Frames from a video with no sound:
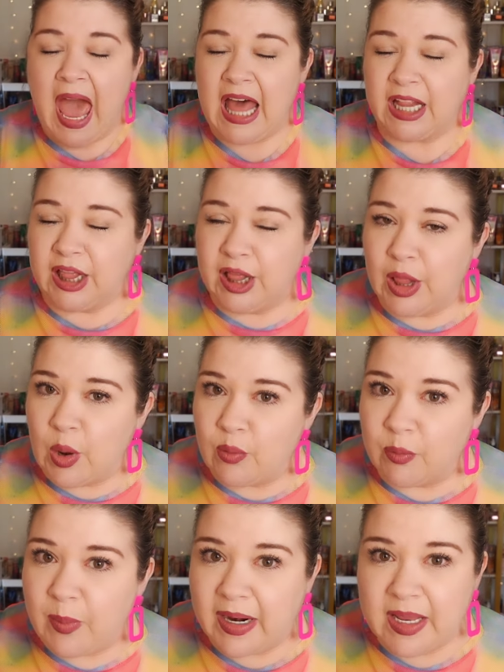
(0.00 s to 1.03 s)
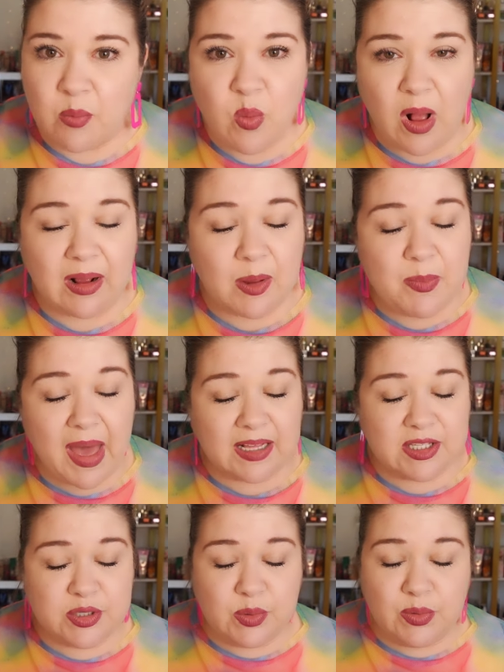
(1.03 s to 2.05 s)
Hello, everybody, and welcome
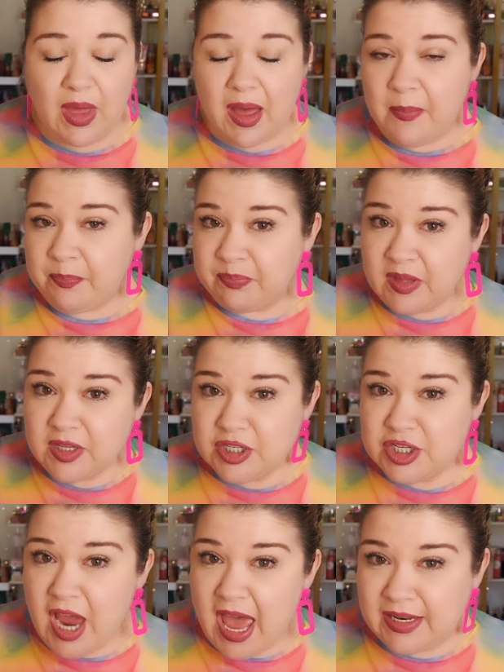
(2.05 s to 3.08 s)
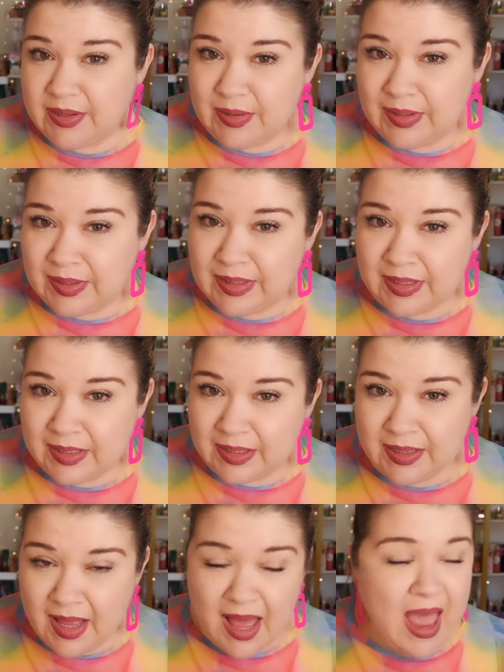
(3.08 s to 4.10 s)
back to the
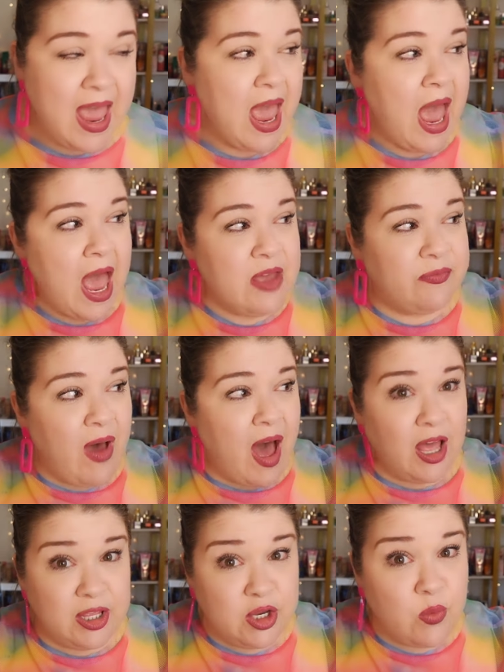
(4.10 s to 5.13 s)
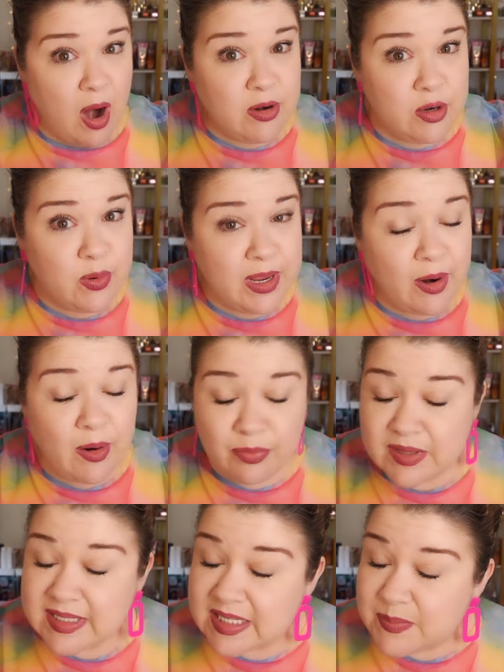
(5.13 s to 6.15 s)
channel. If you are new here,
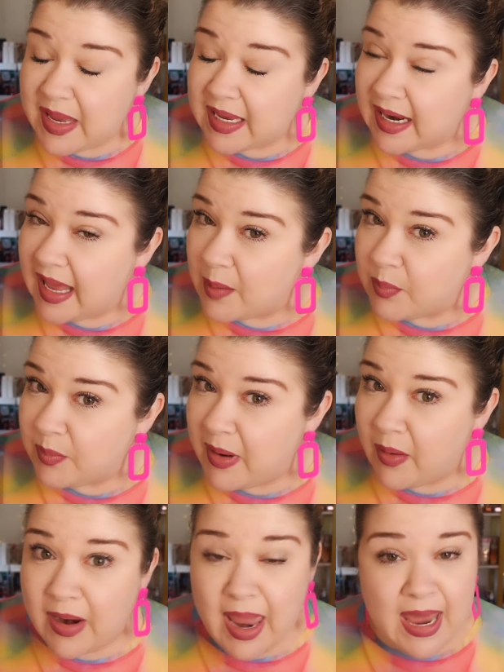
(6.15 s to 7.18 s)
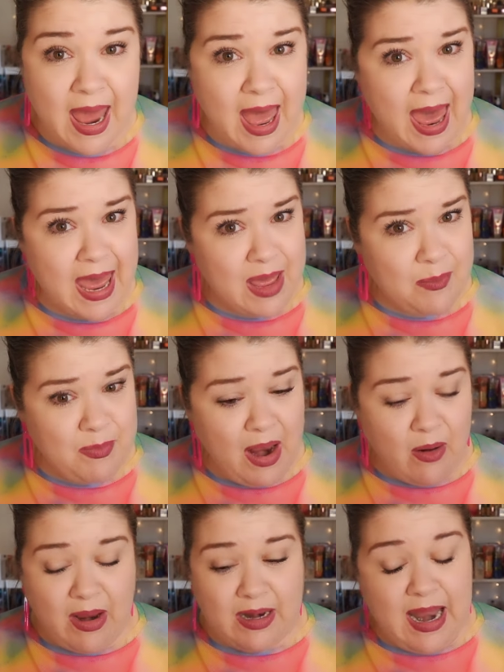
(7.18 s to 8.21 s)
this is Making It Happen with Mary, and I am
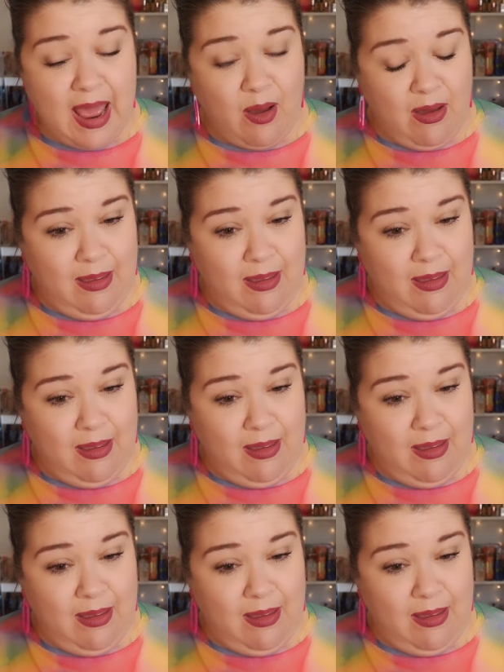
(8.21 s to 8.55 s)
Mary. Now,